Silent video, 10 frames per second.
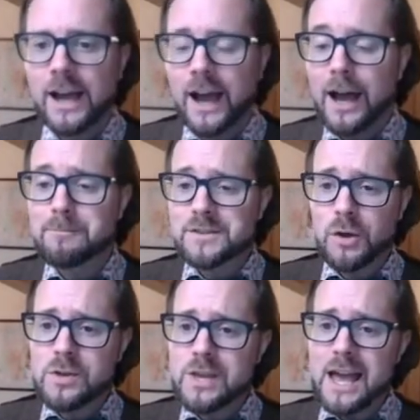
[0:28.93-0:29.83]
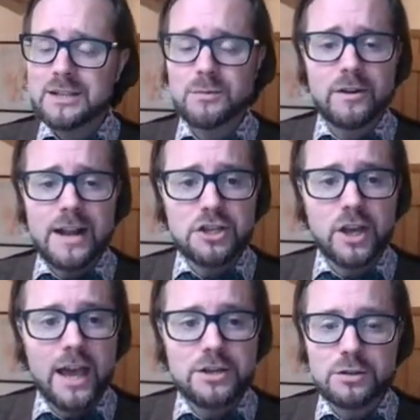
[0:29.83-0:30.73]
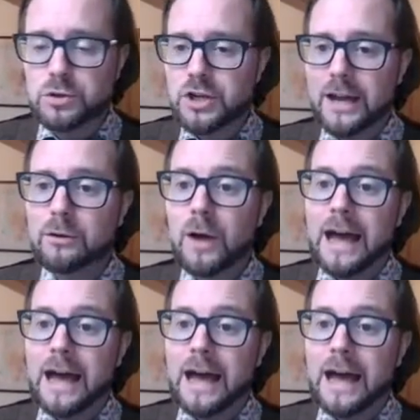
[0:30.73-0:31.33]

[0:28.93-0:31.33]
Um, so, yes, we're an educational channel,